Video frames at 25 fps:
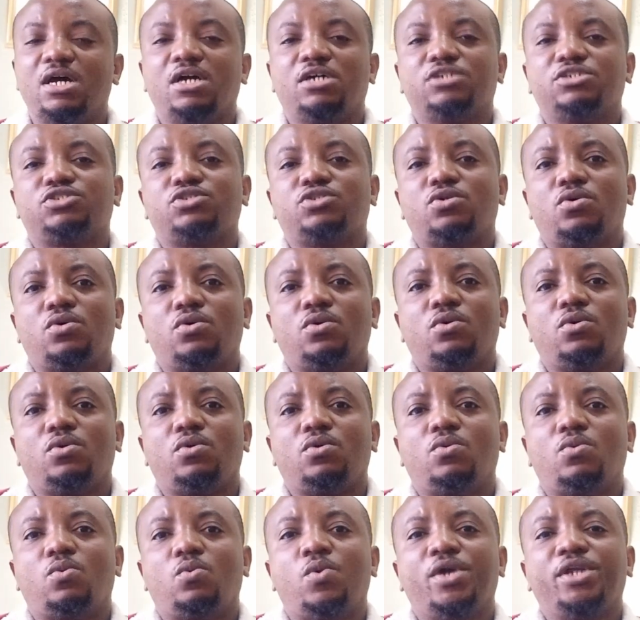So
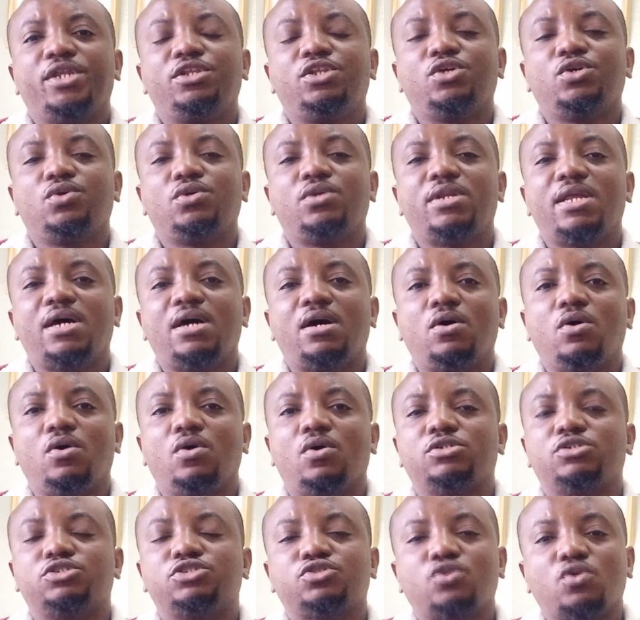when you now
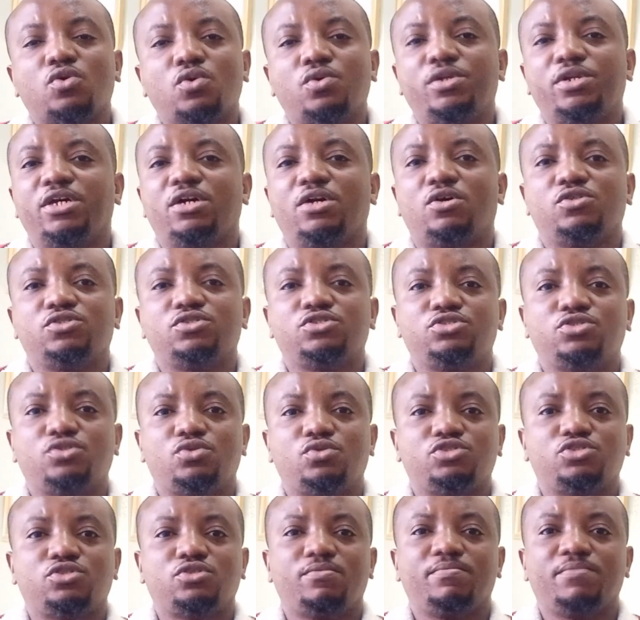scrolling on
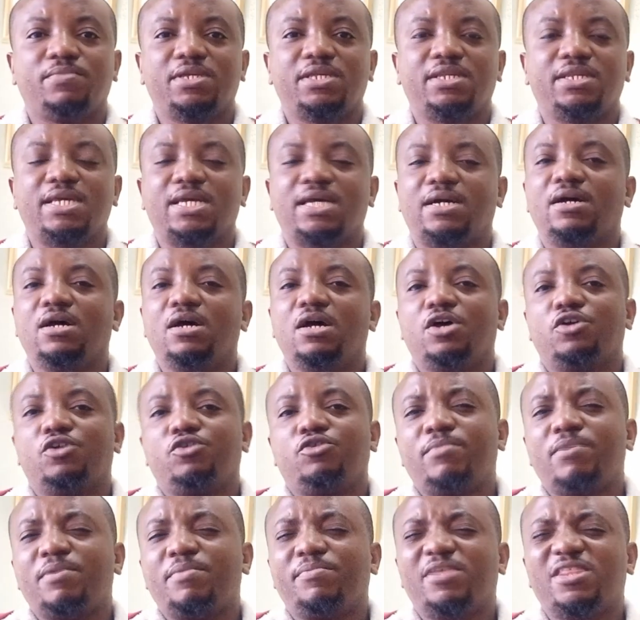social media,
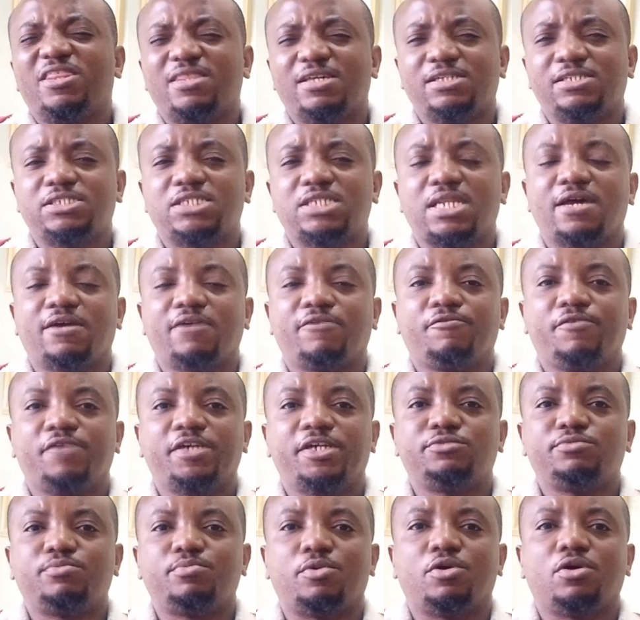remember things like
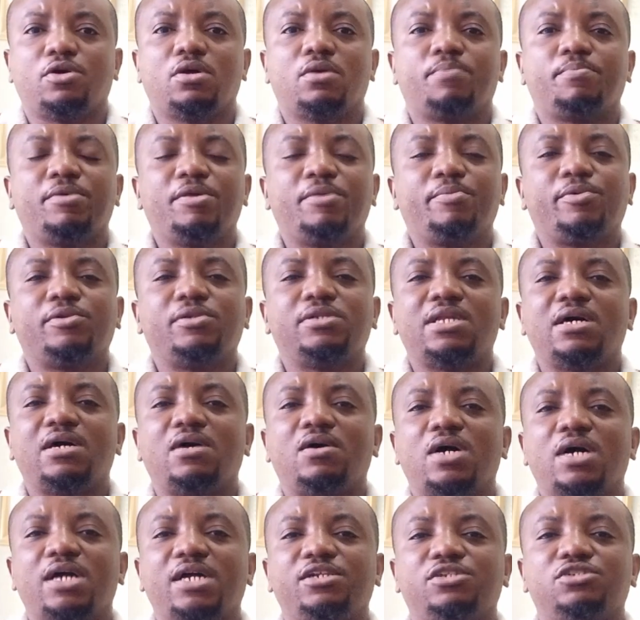Facebook. People
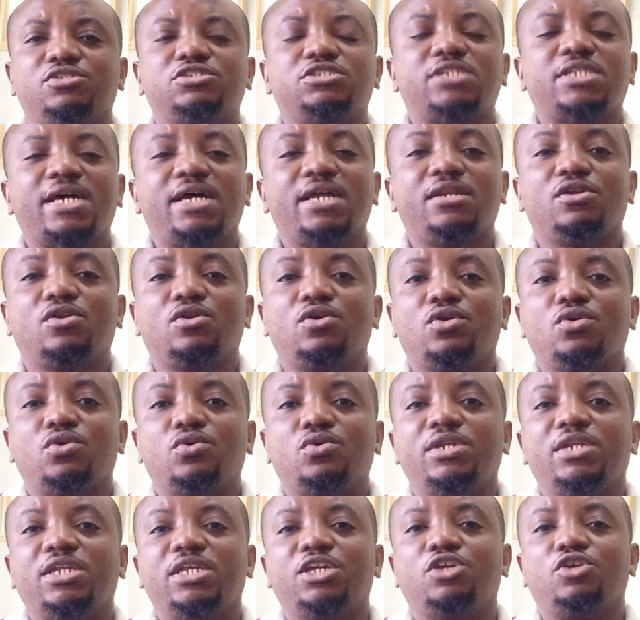now understand not
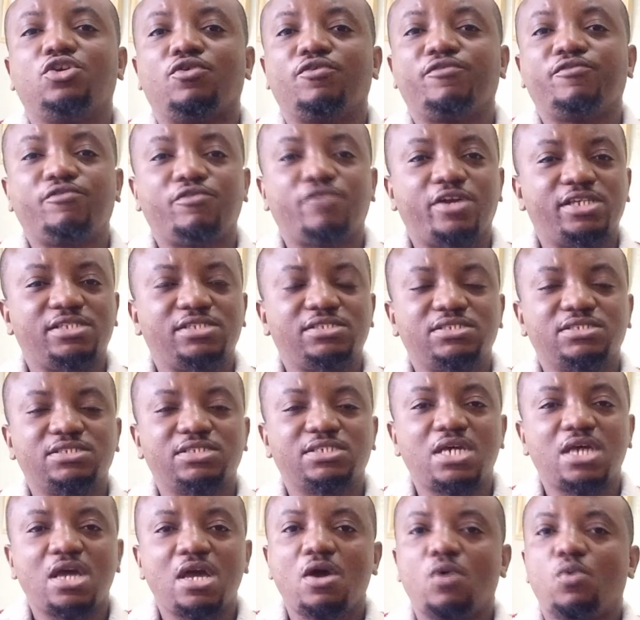only your friends,
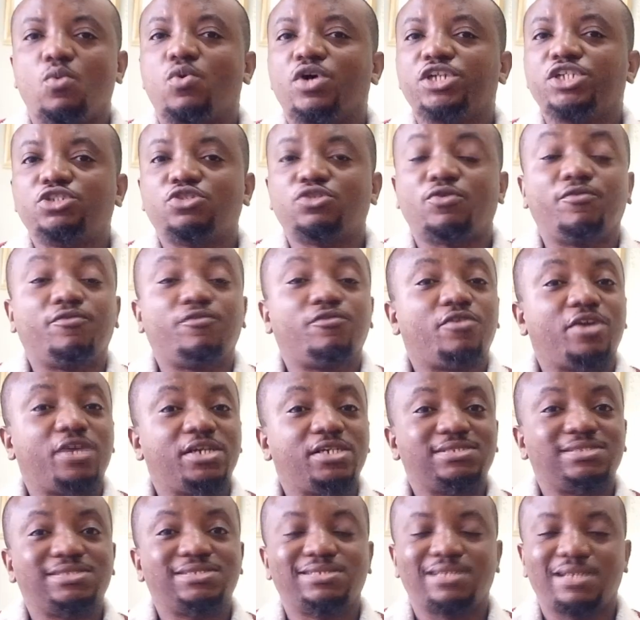what your
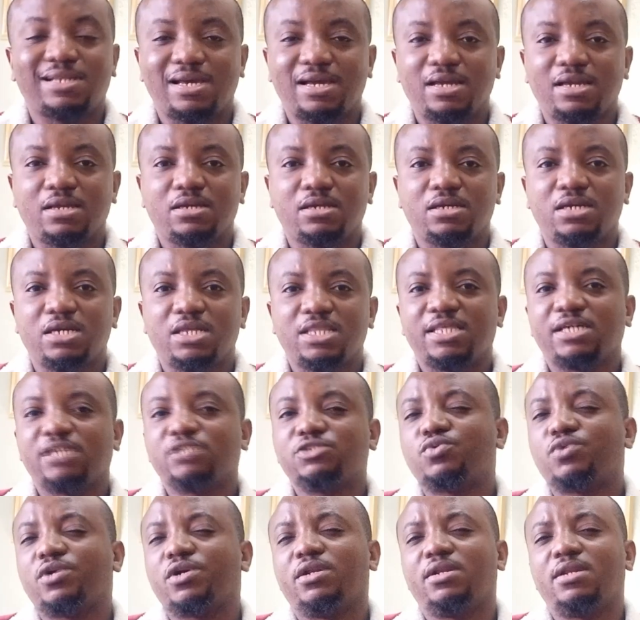friends like.
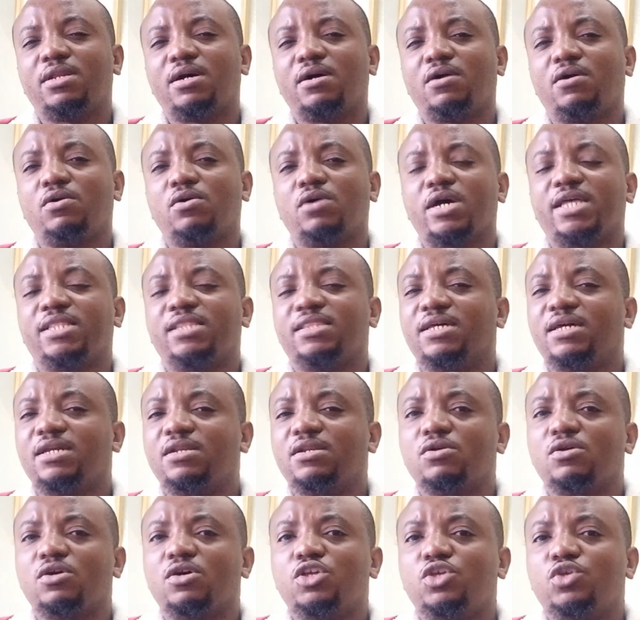That's where now, and
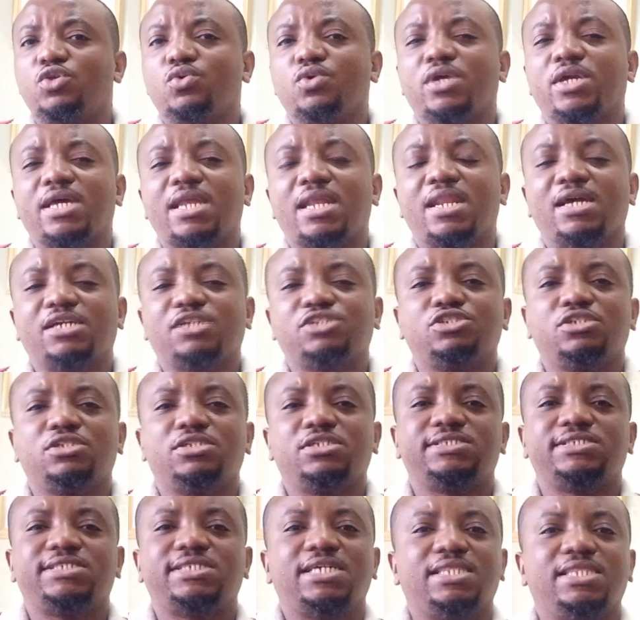then you can actually
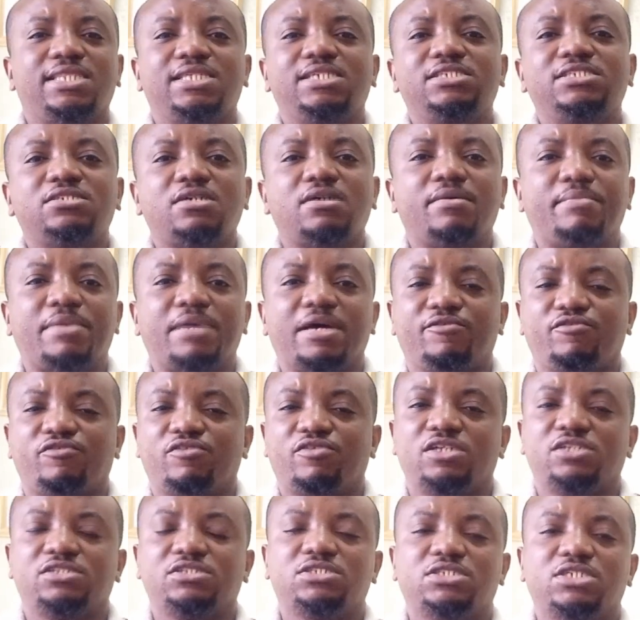say, these are my
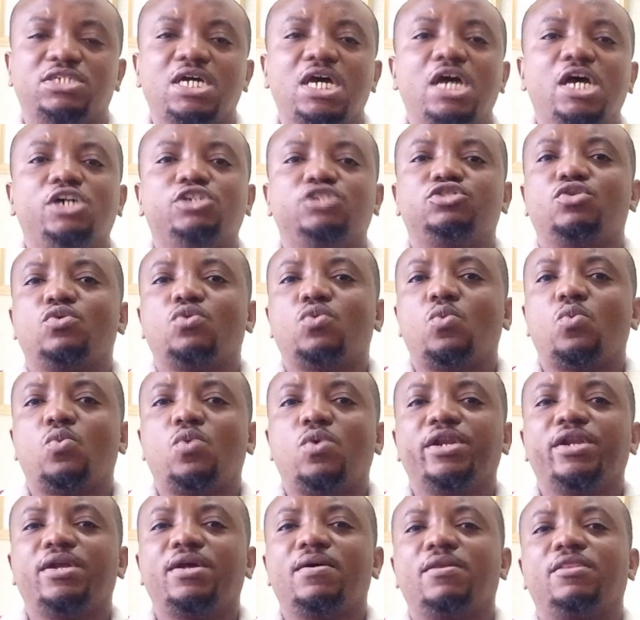friends. So
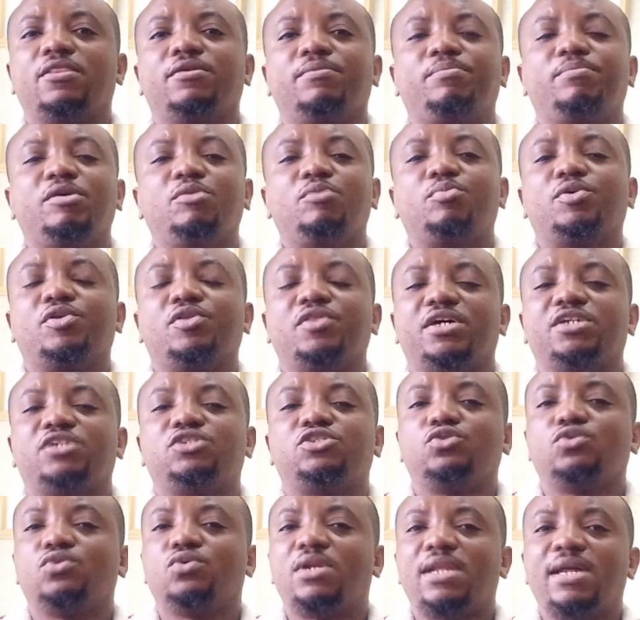what are the people
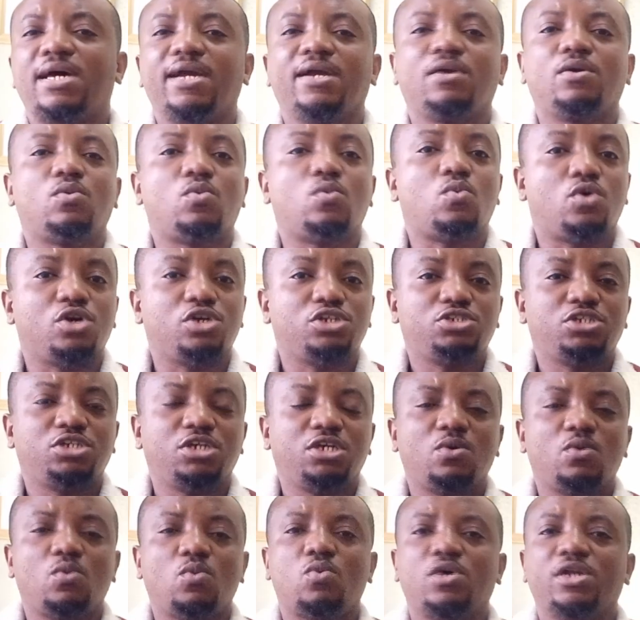that you like
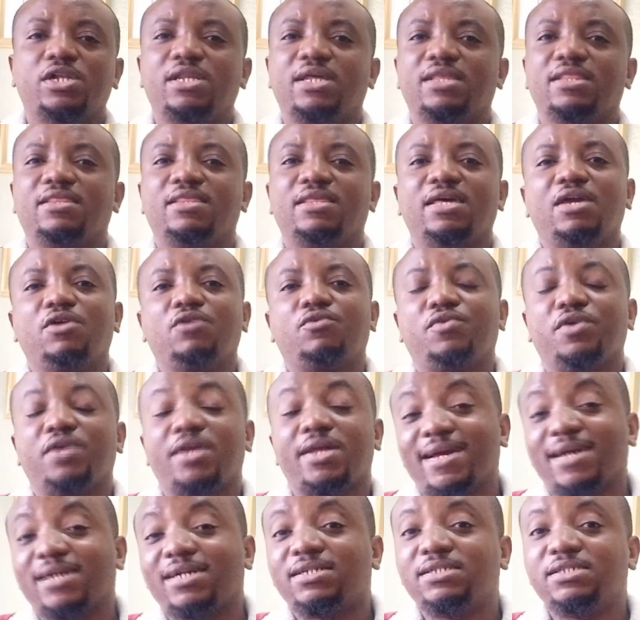watching? What are they
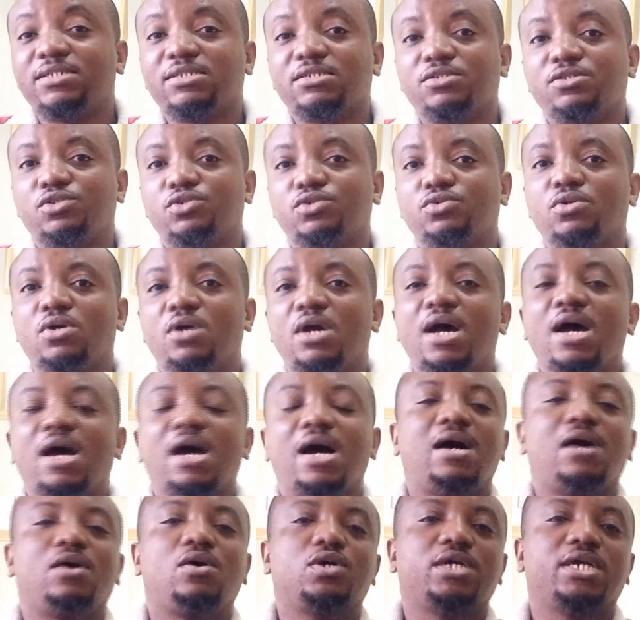reacting to?
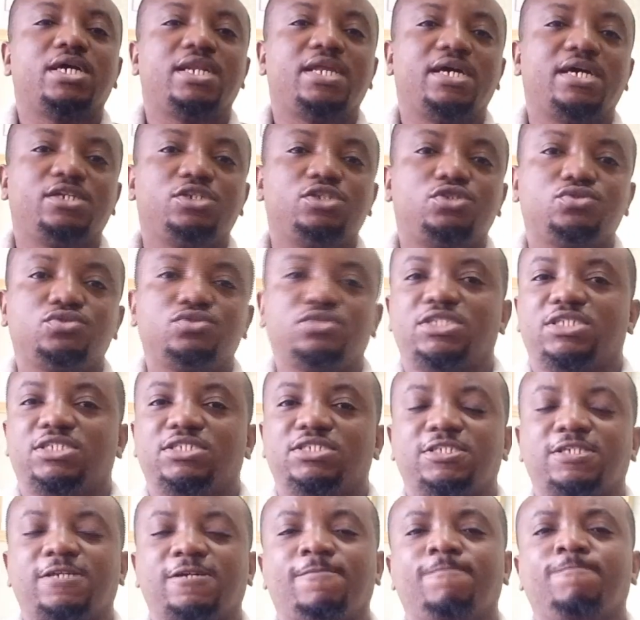How can I do
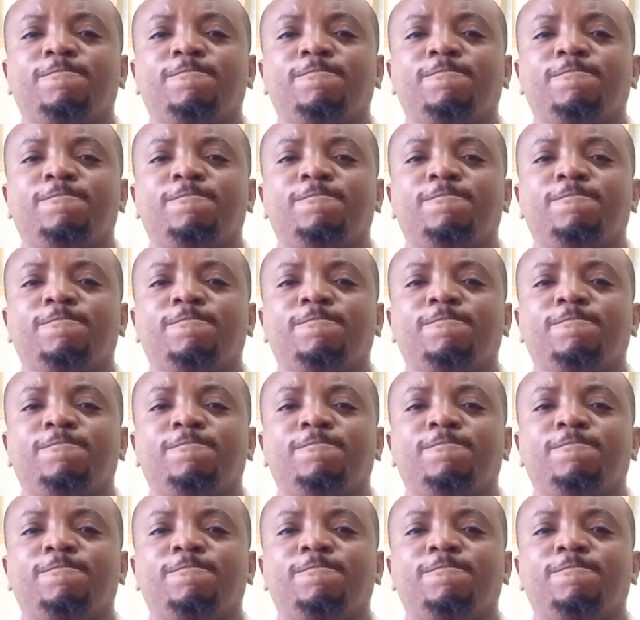this?